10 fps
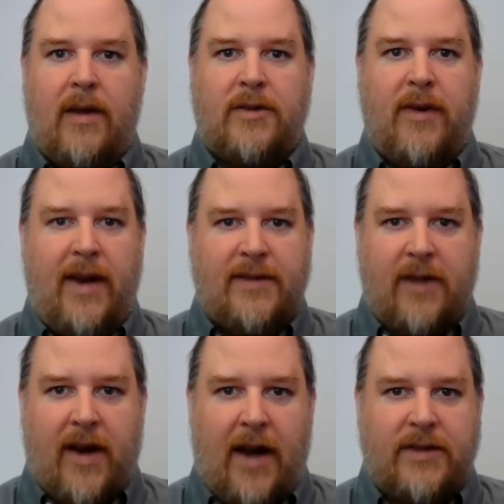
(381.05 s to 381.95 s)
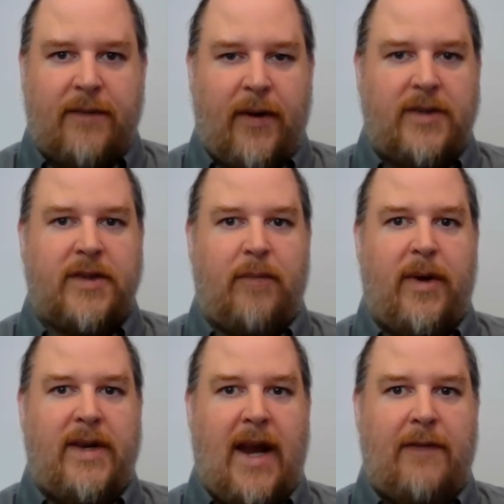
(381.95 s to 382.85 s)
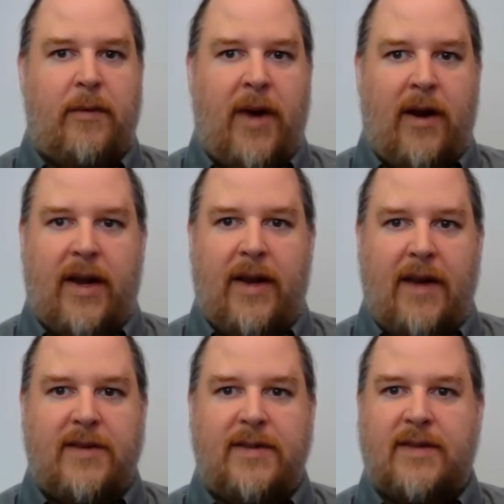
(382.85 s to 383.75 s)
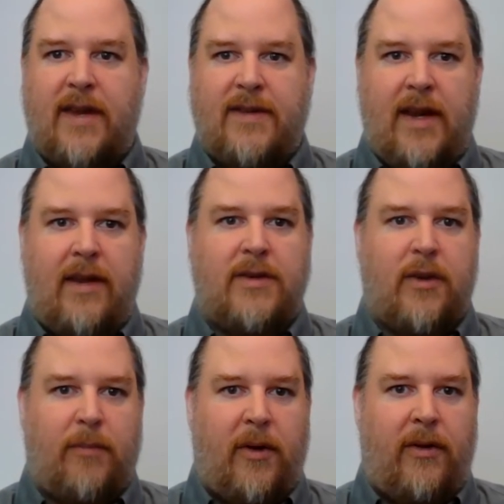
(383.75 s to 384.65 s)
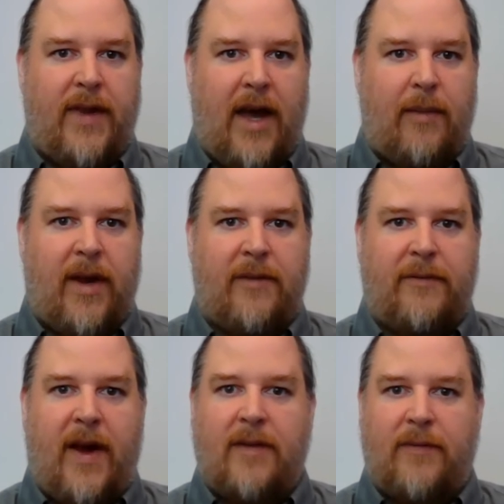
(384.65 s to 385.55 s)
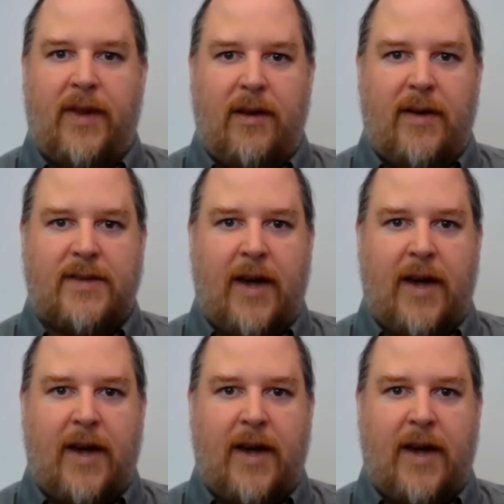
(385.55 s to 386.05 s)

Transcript: Treaties are controversial, but Native American nations continue to uphold them and fight for the U.S.